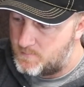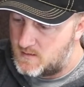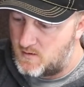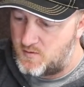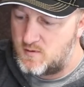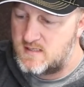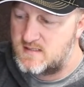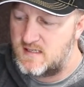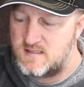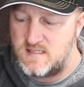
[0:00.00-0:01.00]
your
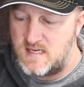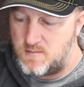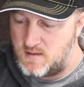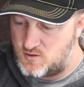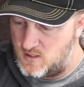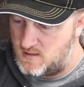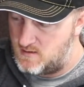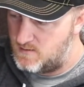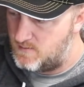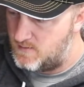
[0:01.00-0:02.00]
360
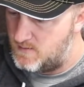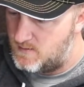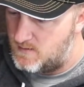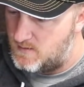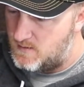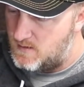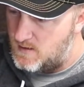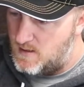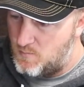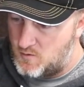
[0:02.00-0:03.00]
imaging,
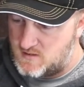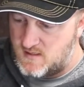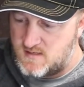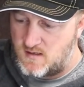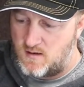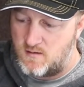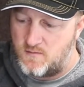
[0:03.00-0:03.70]
And most of these are